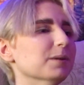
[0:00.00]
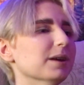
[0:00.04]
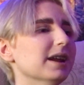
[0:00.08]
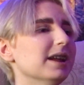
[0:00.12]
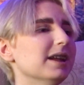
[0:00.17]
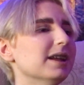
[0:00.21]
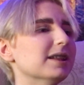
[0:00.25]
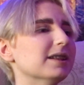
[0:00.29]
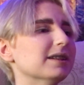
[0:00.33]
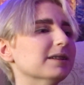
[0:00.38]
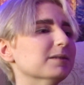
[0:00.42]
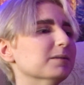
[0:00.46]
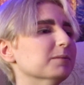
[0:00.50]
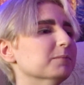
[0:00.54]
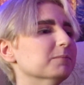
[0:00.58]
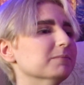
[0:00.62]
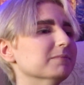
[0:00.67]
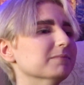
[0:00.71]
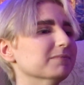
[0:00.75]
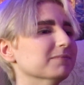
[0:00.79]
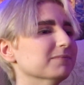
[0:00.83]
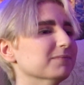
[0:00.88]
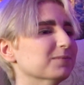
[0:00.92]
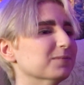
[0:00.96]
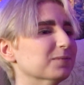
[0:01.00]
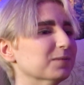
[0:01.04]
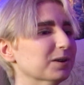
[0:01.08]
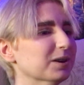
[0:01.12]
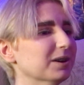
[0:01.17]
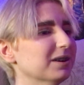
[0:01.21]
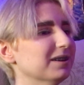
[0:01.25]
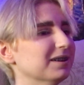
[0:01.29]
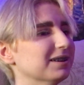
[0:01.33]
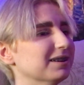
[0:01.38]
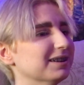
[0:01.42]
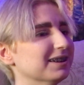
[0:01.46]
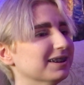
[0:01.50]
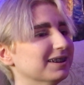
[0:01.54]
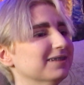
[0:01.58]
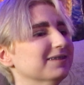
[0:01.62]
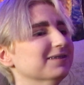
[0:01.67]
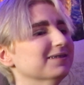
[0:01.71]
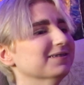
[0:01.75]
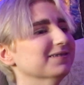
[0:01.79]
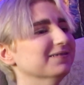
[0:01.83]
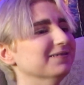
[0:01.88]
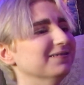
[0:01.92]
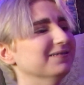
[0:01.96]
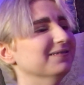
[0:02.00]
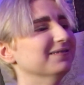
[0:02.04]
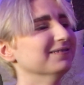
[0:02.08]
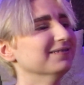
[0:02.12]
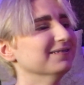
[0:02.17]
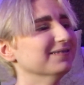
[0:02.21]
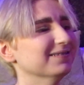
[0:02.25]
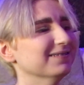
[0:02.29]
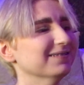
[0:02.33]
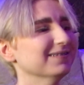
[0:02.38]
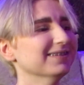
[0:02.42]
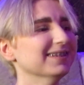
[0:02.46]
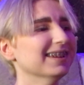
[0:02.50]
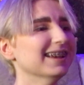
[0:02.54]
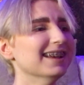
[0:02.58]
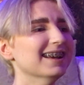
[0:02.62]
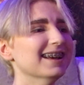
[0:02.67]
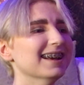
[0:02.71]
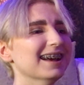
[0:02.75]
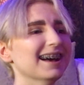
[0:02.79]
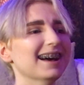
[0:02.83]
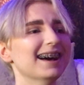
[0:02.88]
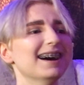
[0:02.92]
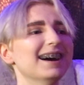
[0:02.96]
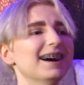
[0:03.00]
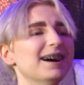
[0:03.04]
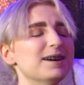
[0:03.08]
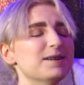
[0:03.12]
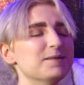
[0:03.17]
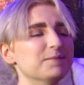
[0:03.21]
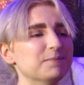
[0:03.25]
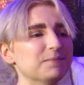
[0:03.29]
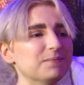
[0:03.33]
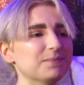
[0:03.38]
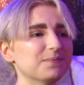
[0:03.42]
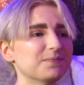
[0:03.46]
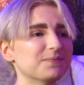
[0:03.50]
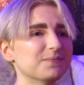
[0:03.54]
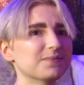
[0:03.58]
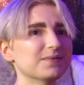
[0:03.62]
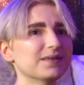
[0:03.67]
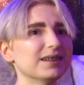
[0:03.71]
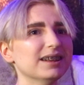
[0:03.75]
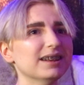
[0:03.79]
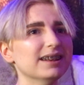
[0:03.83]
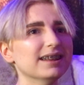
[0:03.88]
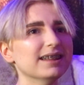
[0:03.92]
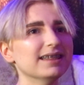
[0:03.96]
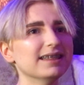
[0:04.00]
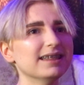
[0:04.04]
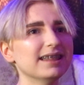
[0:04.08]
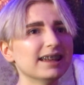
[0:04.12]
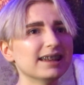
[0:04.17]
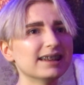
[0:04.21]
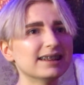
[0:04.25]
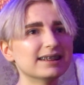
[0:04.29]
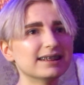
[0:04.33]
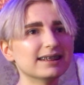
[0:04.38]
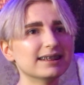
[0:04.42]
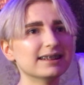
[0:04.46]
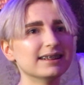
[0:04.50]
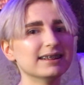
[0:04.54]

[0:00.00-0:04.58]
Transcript: brain work. Um, they,